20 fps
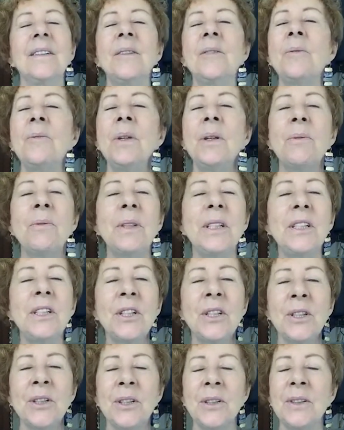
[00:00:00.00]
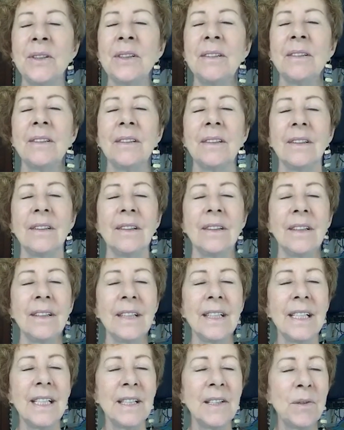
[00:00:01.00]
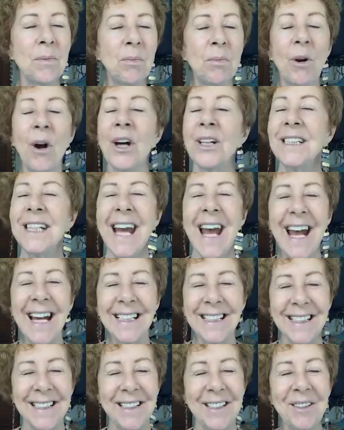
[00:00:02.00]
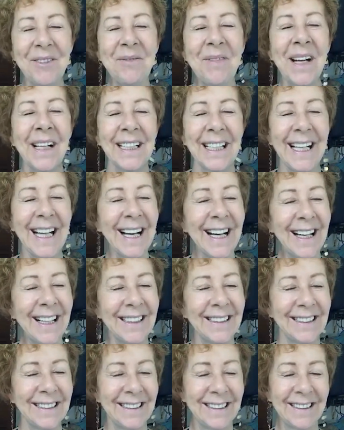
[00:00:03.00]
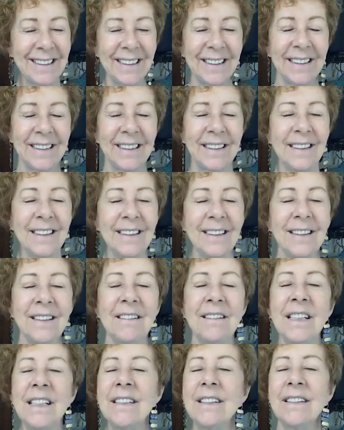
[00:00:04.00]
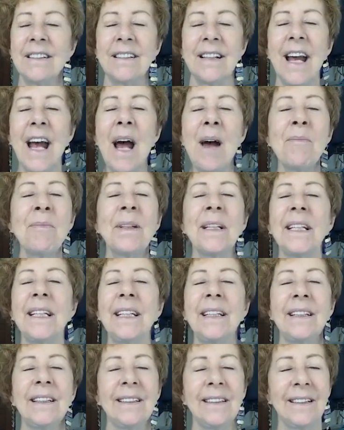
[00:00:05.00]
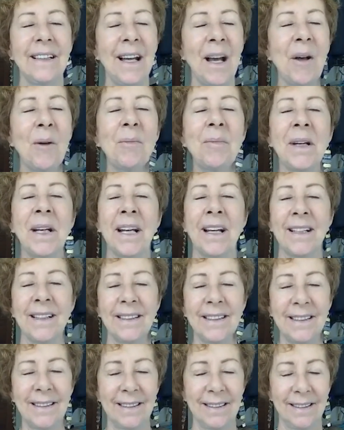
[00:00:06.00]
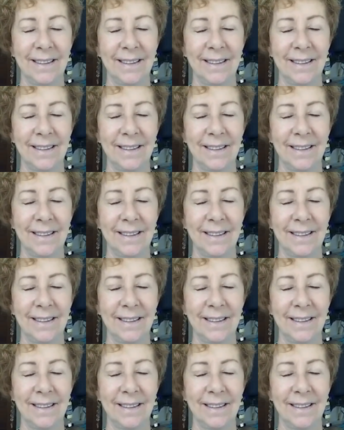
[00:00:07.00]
We return this broadcast to Mele'ha, who is happily helping us.